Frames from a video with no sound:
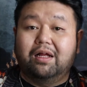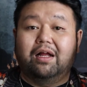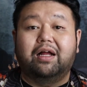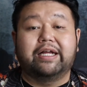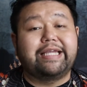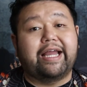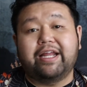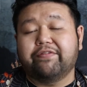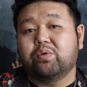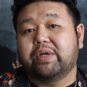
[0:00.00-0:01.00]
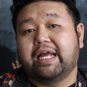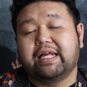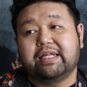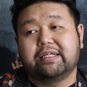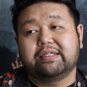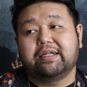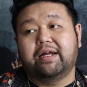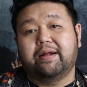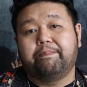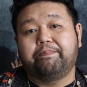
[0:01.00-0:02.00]
Again, everyone had
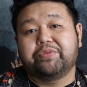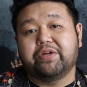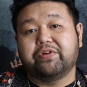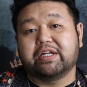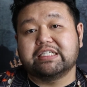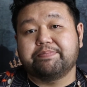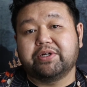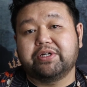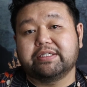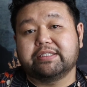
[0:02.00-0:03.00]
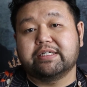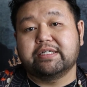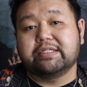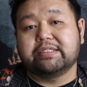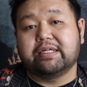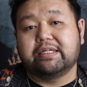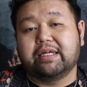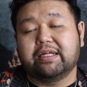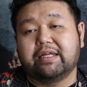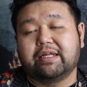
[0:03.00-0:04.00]
different experiences
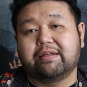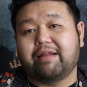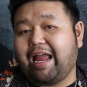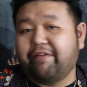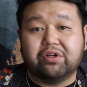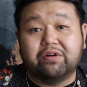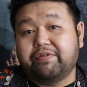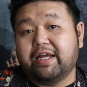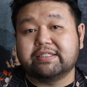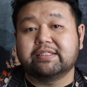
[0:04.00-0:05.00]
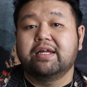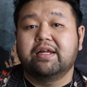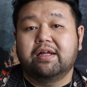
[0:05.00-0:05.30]
and after effects.